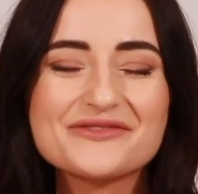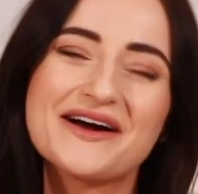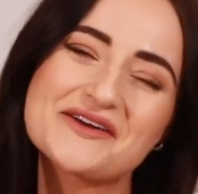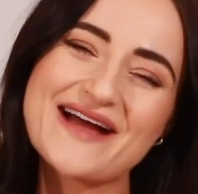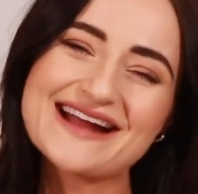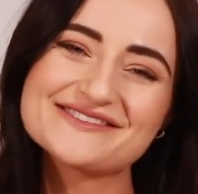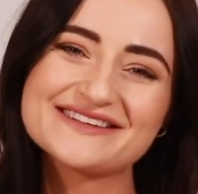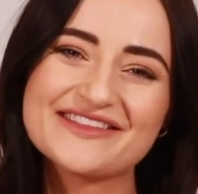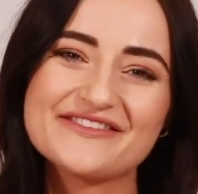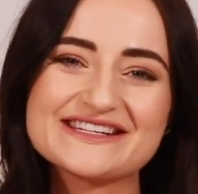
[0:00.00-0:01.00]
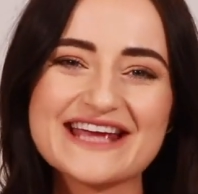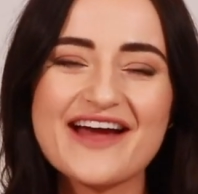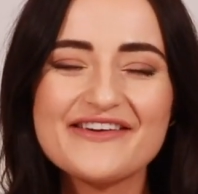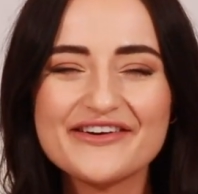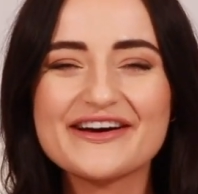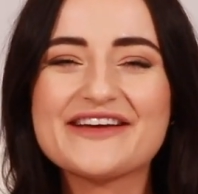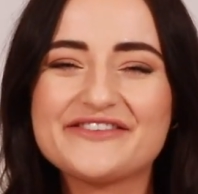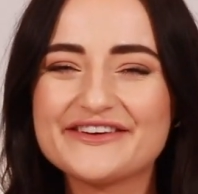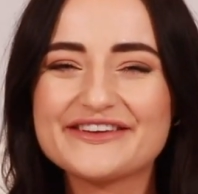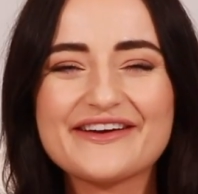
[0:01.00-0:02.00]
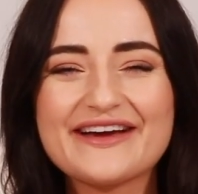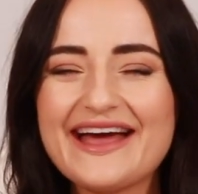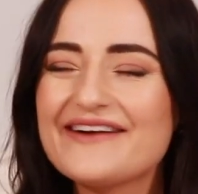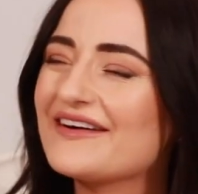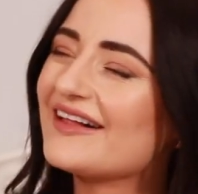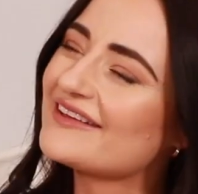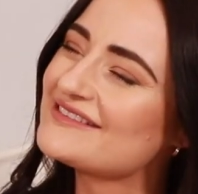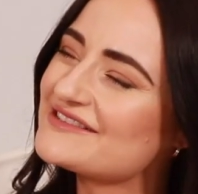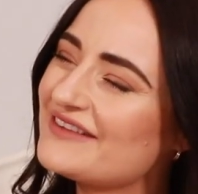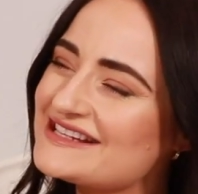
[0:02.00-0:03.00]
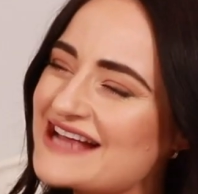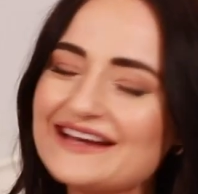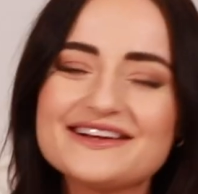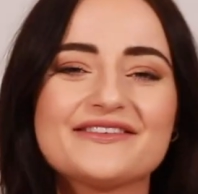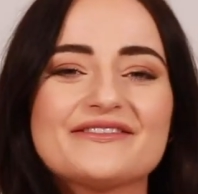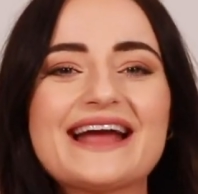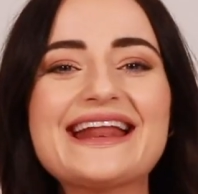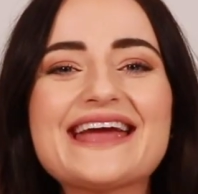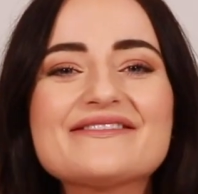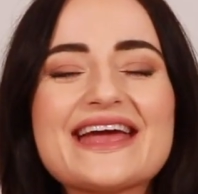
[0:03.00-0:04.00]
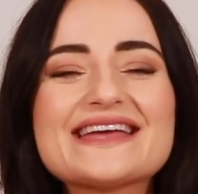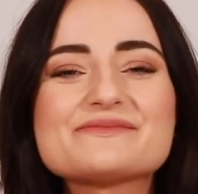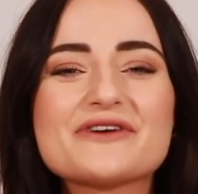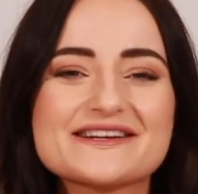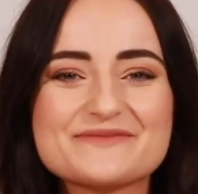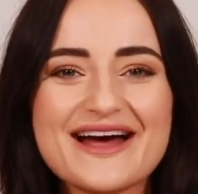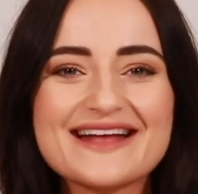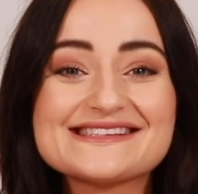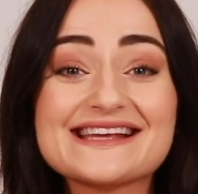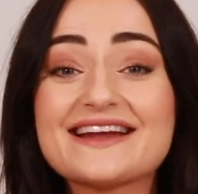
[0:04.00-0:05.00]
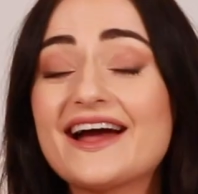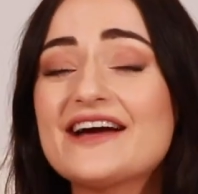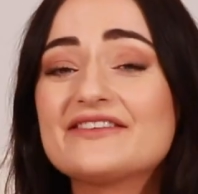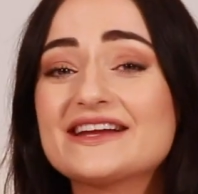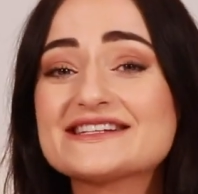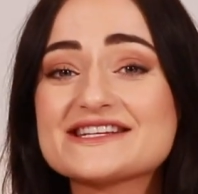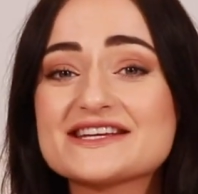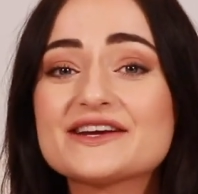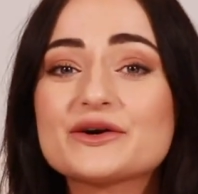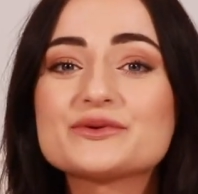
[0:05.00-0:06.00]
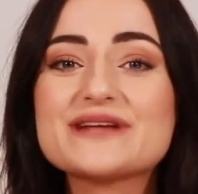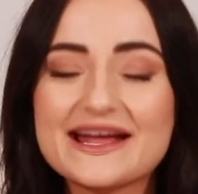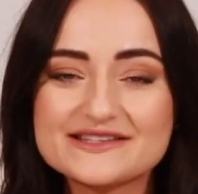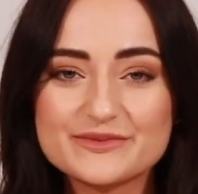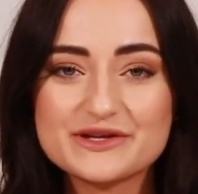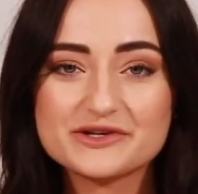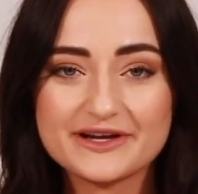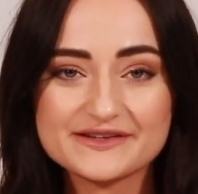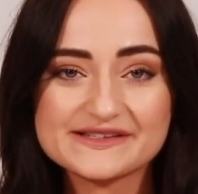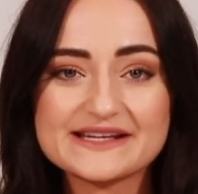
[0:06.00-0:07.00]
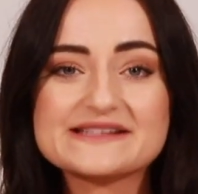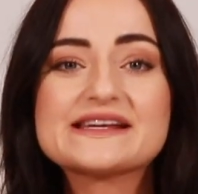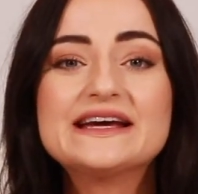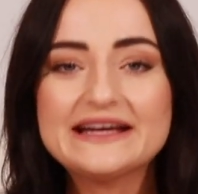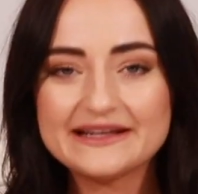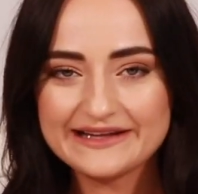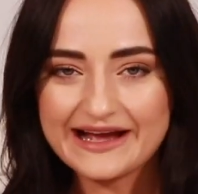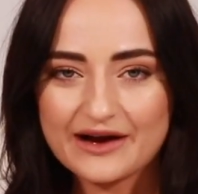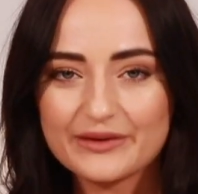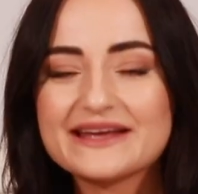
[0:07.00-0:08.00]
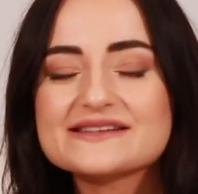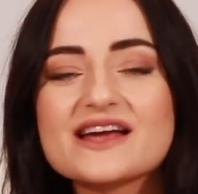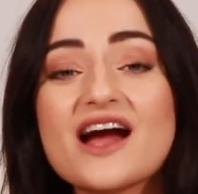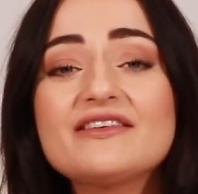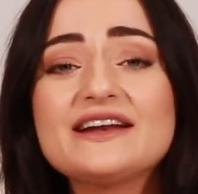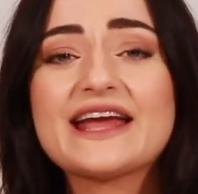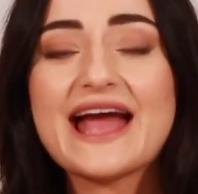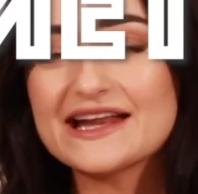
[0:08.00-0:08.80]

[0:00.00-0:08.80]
welcome back to another video, or if you're new here, welcome to my channel. My name is Miranda Burns and I have a condition called endometriosis. Now, it is currently